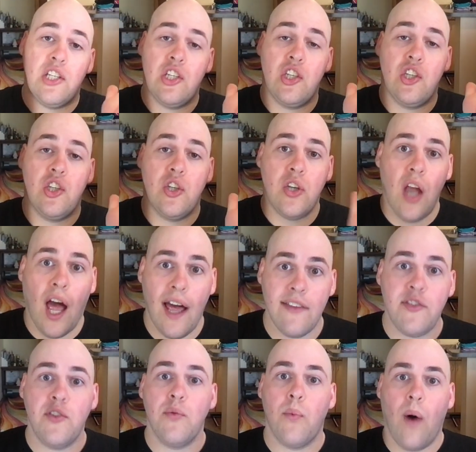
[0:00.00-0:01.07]

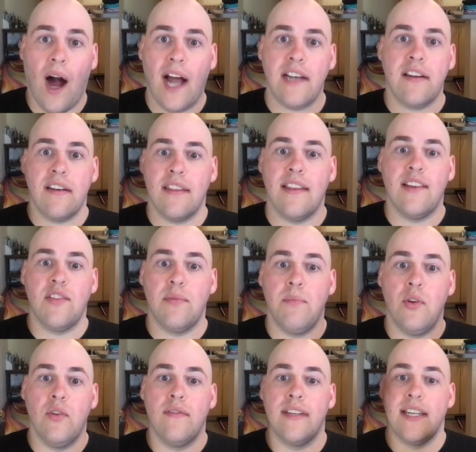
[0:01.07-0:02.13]
just watched this
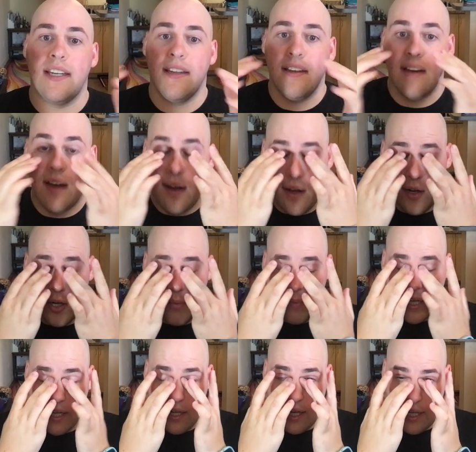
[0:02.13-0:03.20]
movie. Oh,
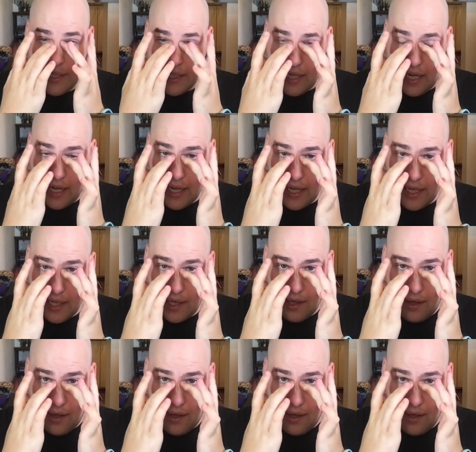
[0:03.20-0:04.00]
my God. I